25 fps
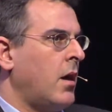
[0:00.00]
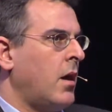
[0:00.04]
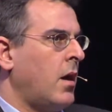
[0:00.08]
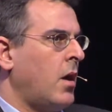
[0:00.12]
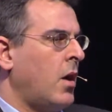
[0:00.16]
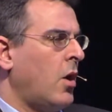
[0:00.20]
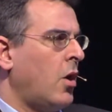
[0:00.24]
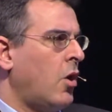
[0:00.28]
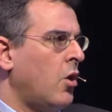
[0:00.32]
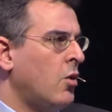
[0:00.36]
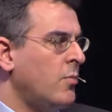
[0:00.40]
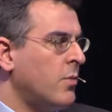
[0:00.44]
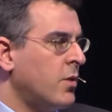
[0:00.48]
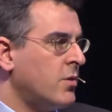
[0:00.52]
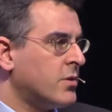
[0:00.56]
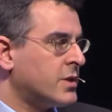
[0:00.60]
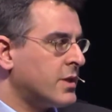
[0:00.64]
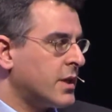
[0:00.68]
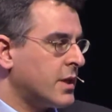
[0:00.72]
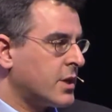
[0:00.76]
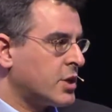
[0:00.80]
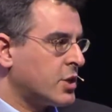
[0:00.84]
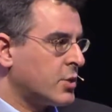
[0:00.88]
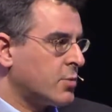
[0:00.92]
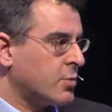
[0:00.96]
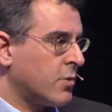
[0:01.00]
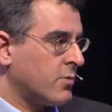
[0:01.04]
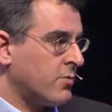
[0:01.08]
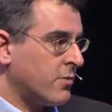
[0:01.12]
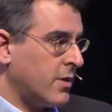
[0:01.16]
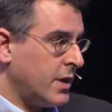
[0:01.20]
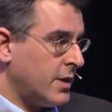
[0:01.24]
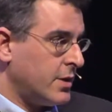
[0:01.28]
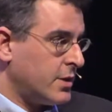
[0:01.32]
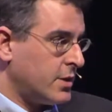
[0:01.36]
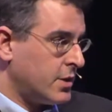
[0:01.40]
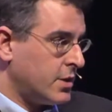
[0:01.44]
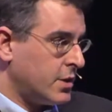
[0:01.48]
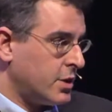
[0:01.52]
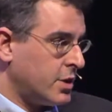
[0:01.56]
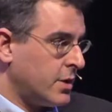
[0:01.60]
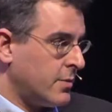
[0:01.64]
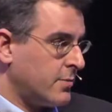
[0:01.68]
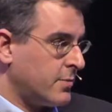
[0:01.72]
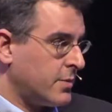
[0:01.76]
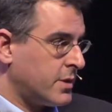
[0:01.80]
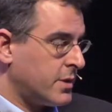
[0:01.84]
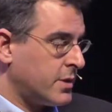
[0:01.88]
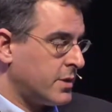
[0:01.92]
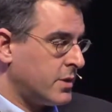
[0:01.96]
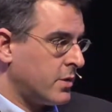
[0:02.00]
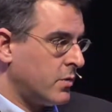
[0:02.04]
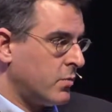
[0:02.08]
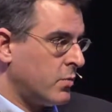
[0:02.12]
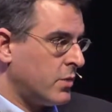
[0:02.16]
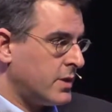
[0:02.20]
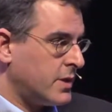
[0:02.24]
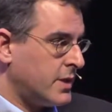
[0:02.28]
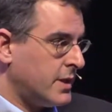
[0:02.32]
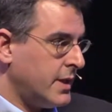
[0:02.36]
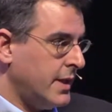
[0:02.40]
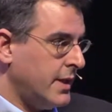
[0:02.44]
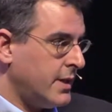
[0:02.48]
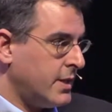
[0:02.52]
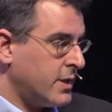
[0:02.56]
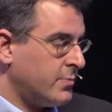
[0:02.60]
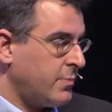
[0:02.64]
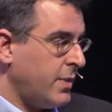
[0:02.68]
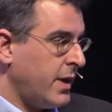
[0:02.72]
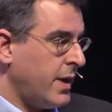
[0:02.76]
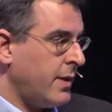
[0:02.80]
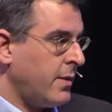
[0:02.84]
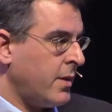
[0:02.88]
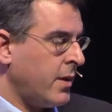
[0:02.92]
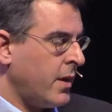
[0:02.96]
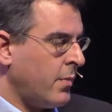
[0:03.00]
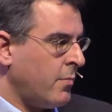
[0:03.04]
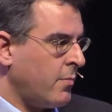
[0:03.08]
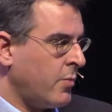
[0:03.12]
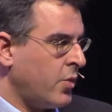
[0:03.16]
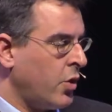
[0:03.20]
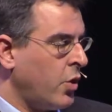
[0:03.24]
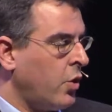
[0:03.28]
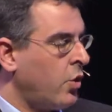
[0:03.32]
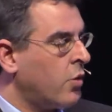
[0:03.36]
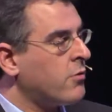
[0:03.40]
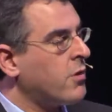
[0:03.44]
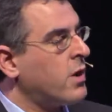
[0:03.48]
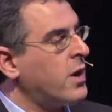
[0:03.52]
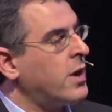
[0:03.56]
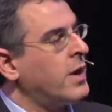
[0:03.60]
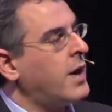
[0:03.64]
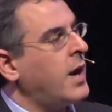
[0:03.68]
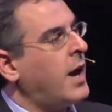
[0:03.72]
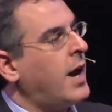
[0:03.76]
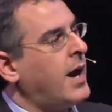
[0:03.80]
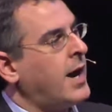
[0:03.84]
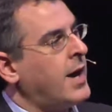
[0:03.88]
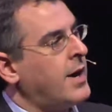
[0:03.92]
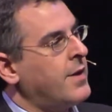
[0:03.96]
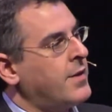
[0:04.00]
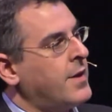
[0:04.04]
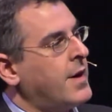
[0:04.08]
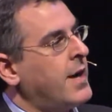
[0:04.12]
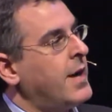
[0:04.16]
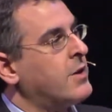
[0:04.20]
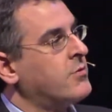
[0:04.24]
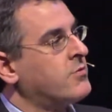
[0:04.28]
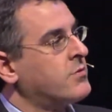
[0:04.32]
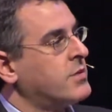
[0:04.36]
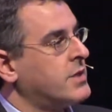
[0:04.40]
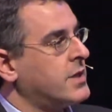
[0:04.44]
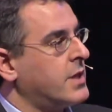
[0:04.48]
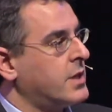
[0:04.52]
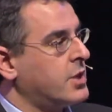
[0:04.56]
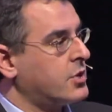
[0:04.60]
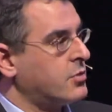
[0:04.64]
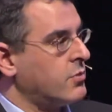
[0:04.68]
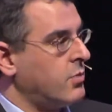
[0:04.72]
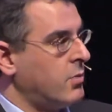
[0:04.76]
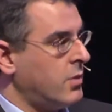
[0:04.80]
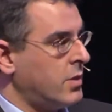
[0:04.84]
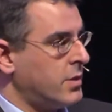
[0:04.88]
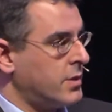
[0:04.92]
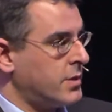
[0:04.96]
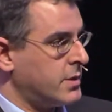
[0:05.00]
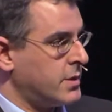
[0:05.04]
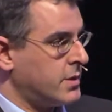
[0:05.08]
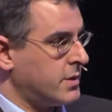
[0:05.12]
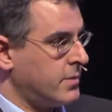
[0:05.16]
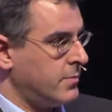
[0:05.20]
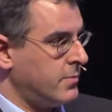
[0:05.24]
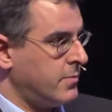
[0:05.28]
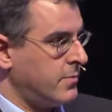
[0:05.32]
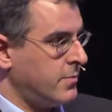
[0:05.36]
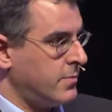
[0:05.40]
homosexual relationships were seen as being purer and higher than heterosexual ones.